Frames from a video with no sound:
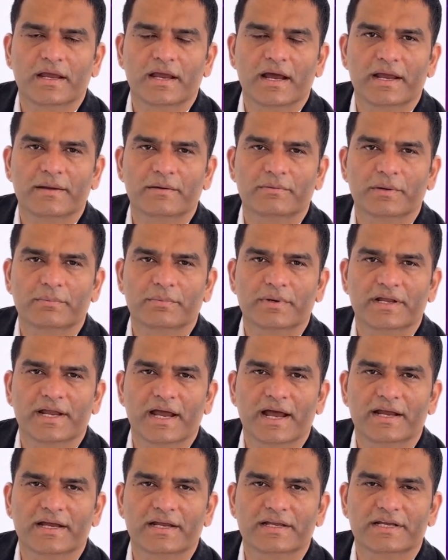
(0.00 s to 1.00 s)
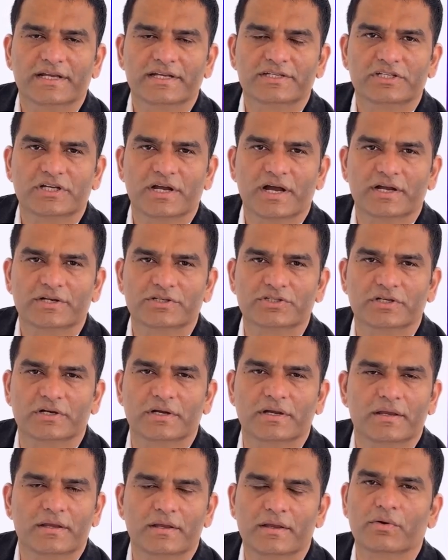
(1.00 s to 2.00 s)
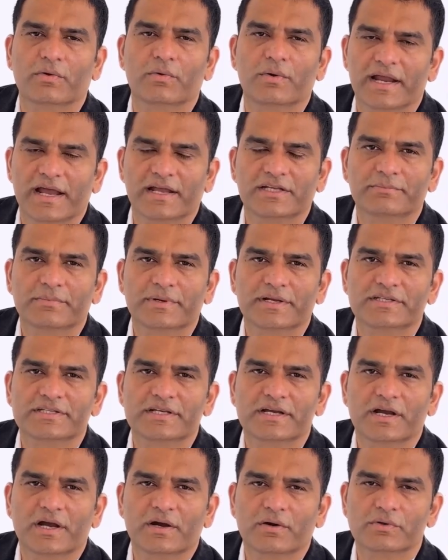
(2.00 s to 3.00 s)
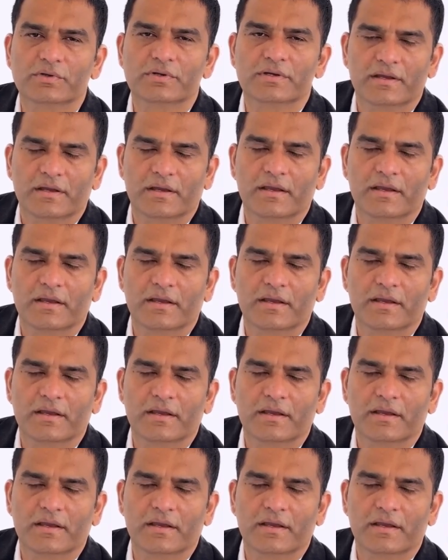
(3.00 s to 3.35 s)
and will be directly charged to an expense account